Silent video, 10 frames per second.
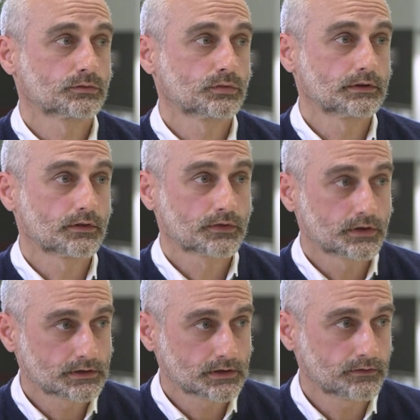
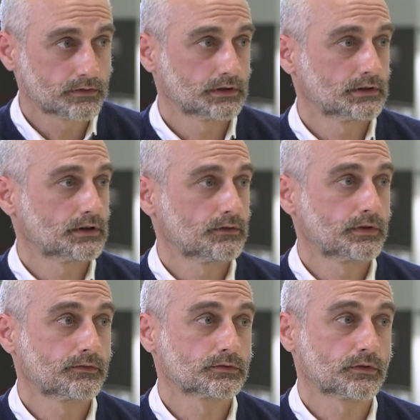2030 in the
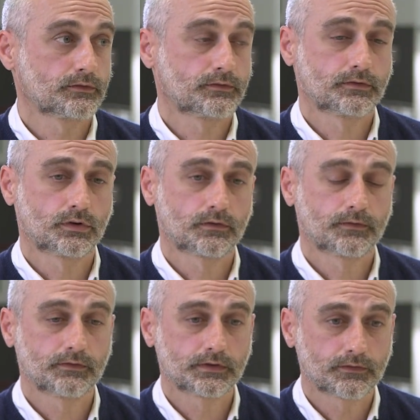
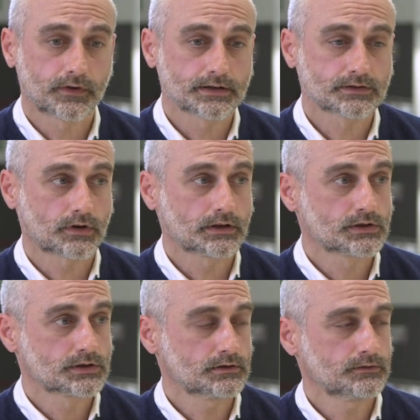455
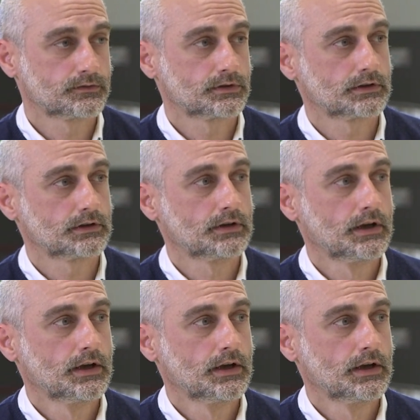strategy for the